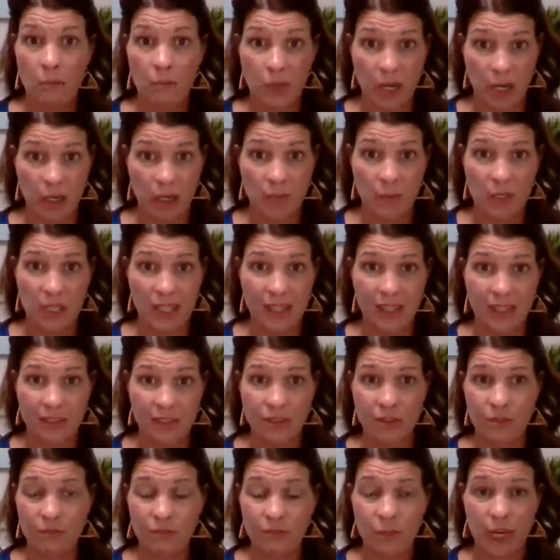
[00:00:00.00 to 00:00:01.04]

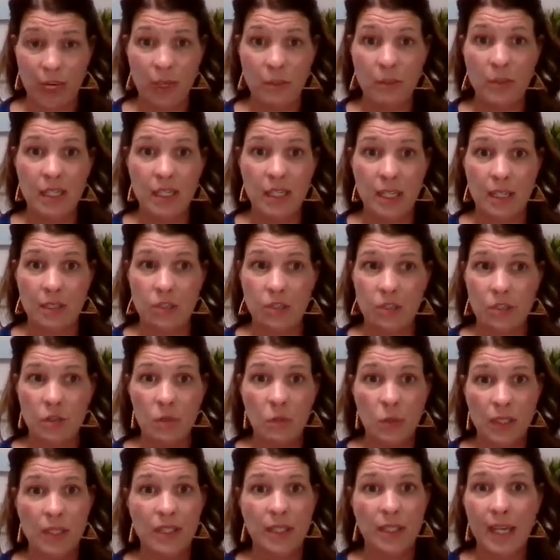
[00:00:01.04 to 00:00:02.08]
recommendations.
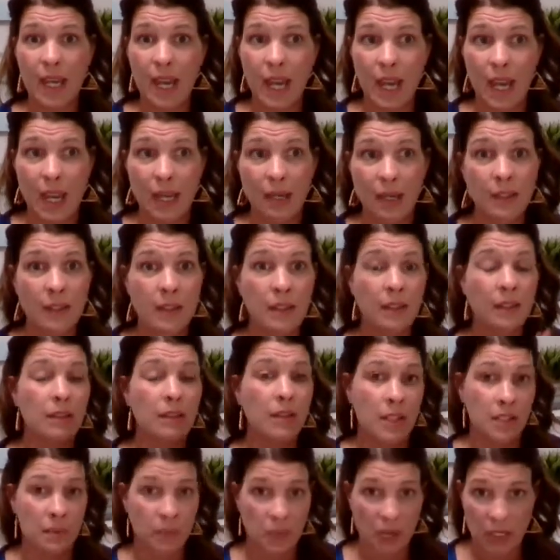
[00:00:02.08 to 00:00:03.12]
Once again,
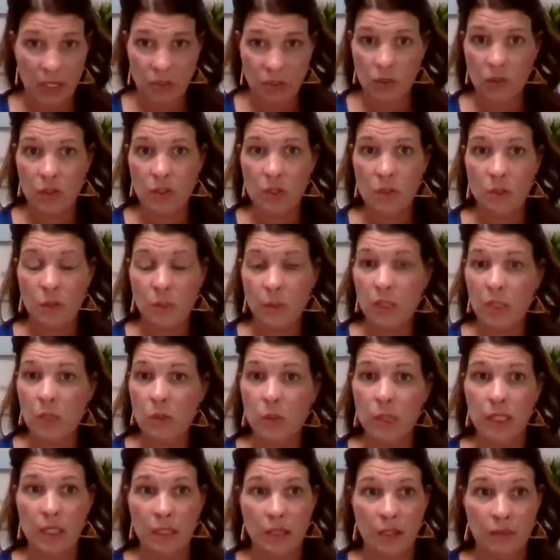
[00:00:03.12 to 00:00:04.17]
the specialist will be
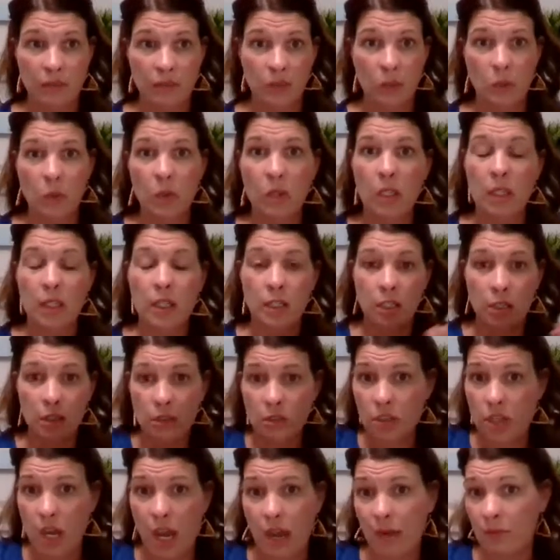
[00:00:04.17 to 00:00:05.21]
doing all of the work.
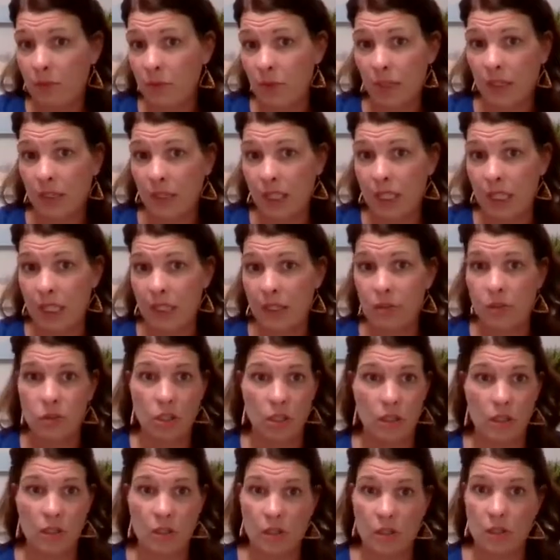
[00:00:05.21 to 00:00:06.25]
Your job really is
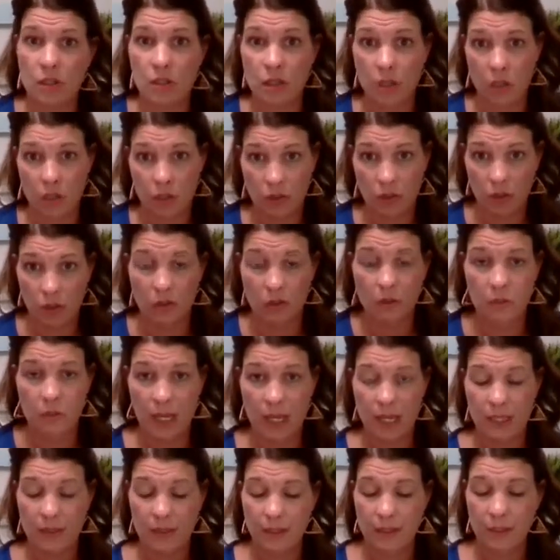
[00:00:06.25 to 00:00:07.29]
just to start the group
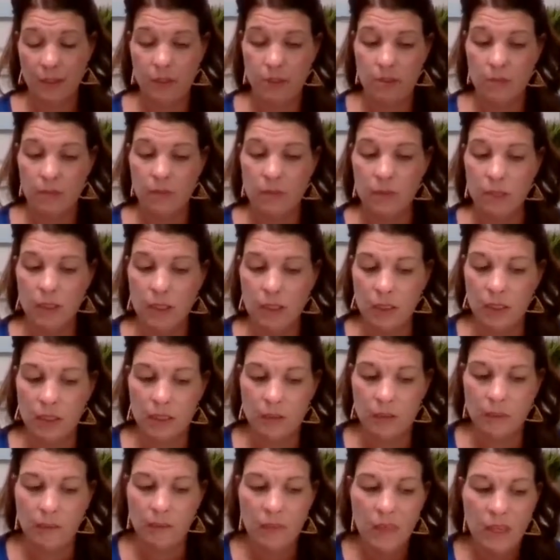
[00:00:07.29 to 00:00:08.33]
message.
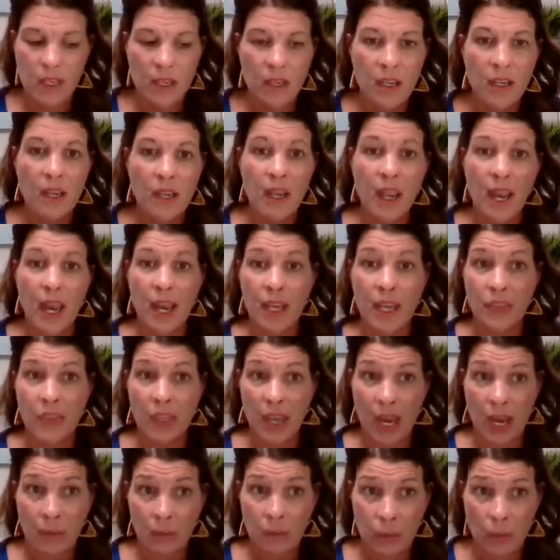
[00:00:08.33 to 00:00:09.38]
At
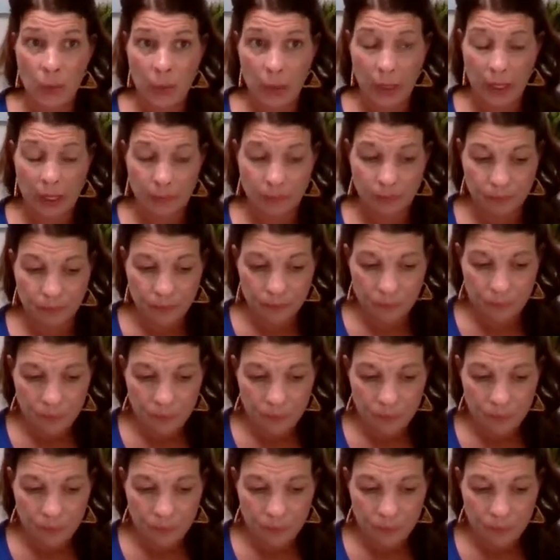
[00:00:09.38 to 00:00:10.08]
that point,